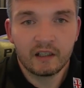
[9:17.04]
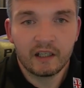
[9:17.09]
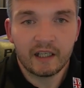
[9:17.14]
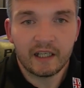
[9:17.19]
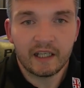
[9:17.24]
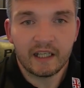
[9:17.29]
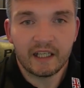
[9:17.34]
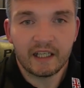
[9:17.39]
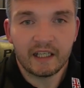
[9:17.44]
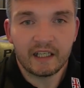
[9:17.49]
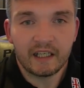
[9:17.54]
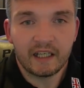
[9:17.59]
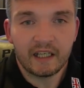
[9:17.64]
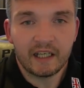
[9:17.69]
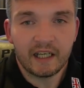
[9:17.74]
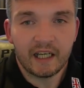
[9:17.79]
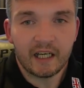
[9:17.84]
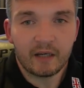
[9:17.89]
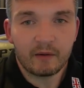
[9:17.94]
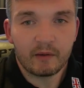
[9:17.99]
and
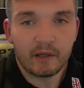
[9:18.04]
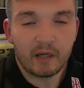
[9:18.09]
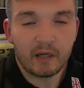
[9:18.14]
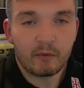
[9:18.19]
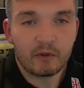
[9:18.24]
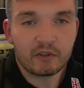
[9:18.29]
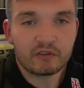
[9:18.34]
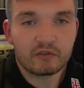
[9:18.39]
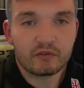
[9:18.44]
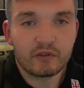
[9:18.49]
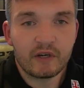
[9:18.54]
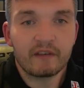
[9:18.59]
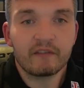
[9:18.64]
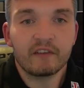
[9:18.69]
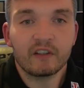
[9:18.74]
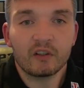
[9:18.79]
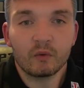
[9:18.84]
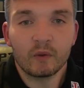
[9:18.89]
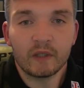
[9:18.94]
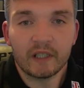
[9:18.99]
how much
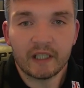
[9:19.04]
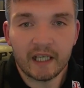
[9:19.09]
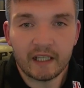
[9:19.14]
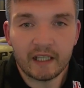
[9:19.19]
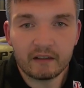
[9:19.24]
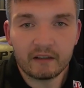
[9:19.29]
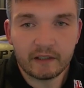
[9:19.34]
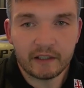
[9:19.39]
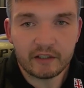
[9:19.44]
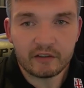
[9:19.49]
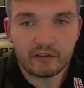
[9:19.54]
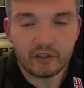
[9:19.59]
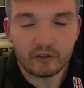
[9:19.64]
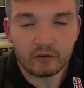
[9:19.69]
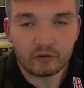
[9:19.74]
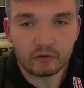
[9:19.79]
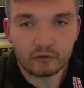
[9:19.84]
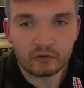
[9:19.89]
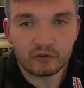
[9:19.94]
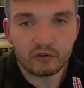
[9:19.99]
traffic we're getting in
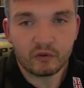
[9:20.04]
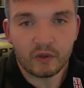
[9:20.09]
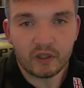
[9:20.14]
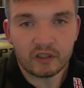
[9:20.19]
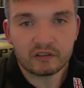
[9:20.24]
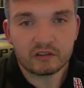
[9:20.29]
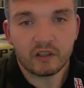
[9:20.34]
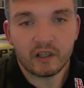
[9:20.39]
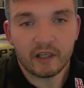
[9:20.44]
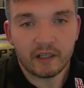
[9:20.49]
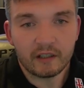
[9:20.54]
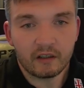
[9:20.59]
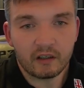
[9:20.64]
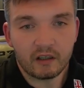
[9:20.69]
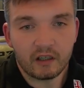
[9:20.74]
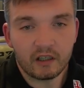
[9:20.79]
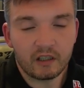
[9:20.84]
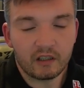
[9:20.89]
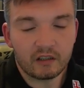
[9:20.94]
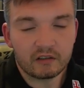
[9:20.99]
general to our site and our